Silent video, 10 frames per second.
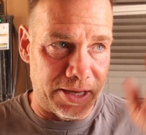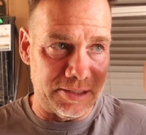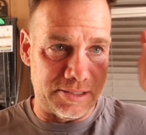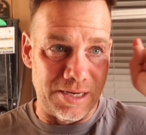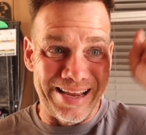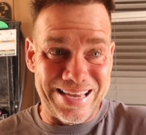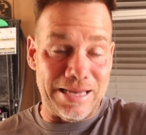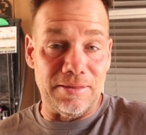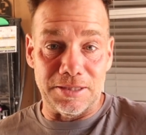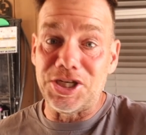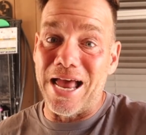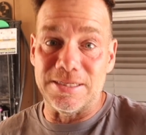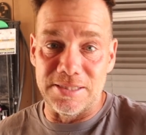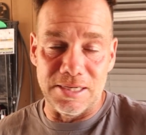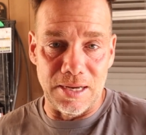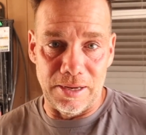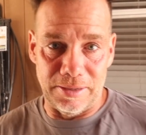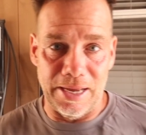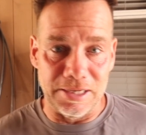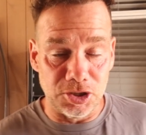is getting the chassis done.
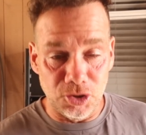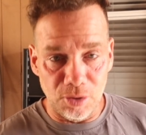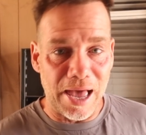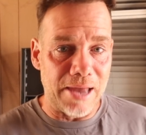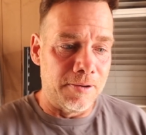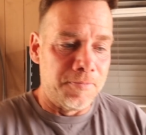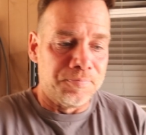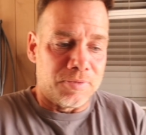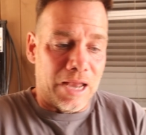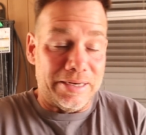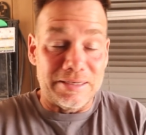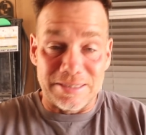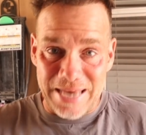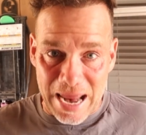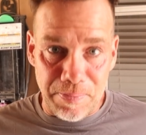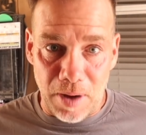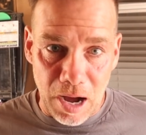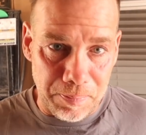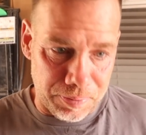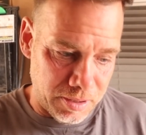And to do that, I need to tape
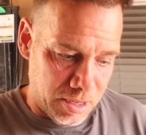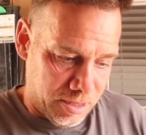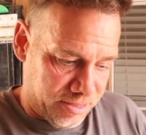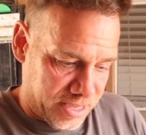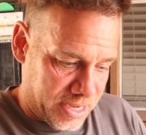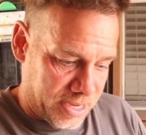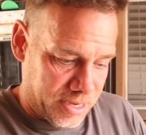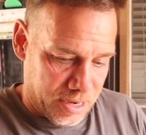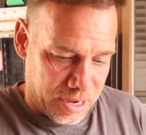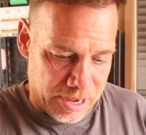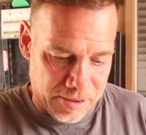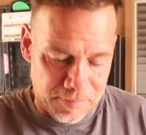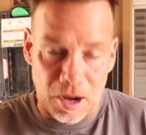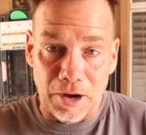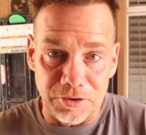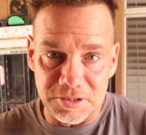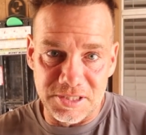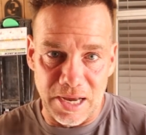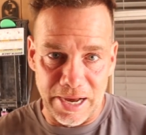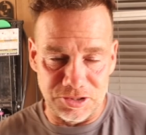up the
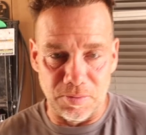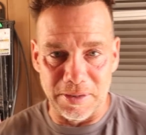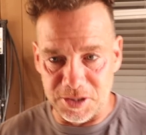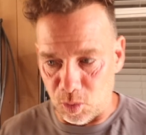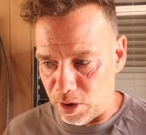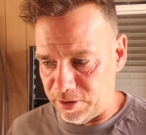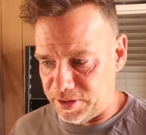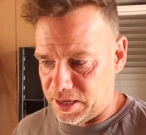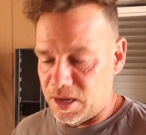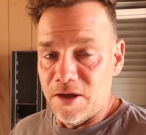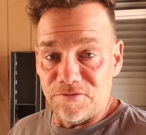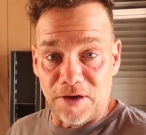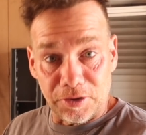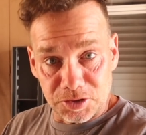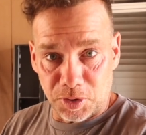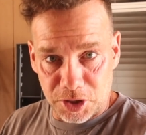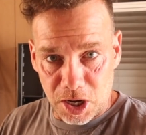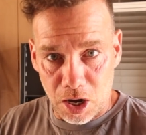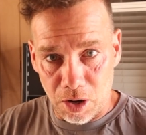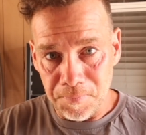underside. So basically where the fenders would
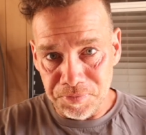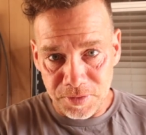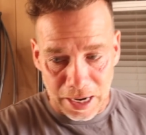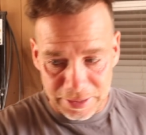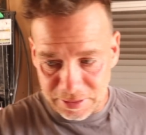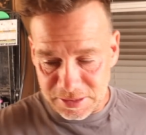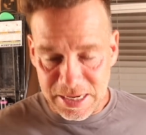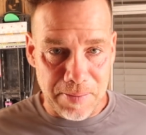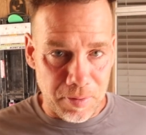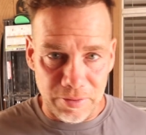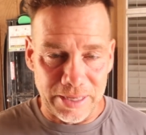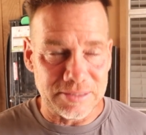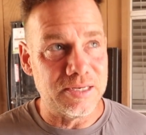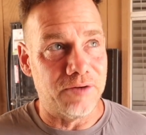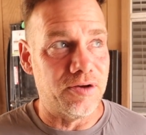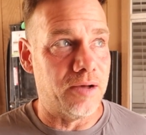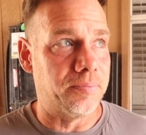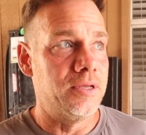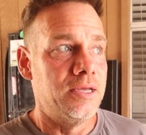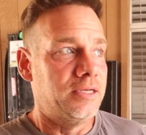go, I need to tape all that stuff
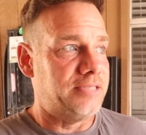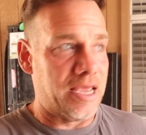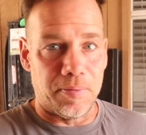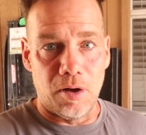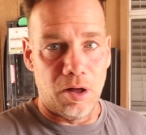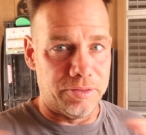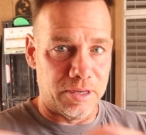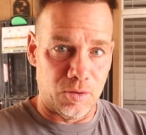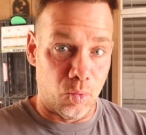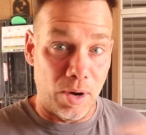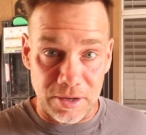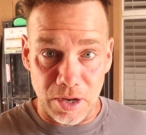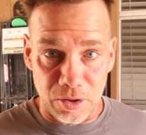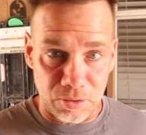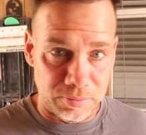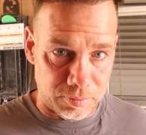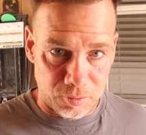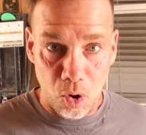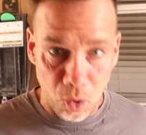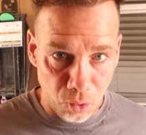up, tape all the window
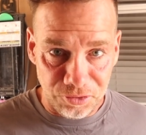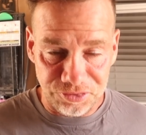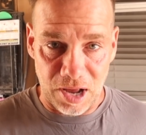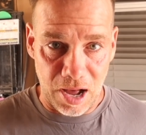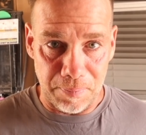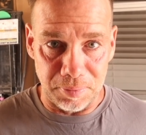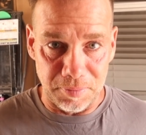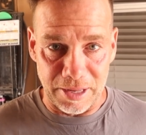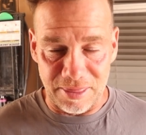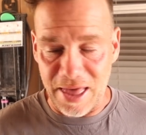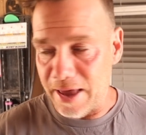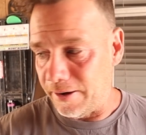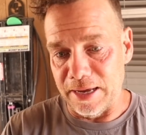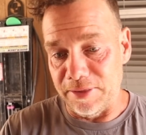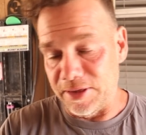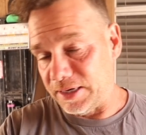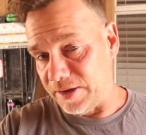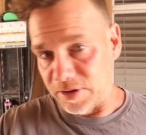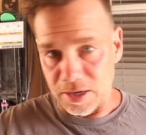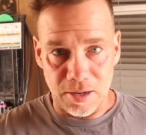holes up like that, and then
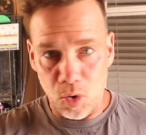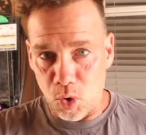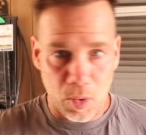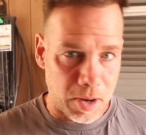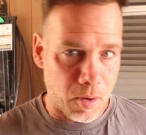give it a... So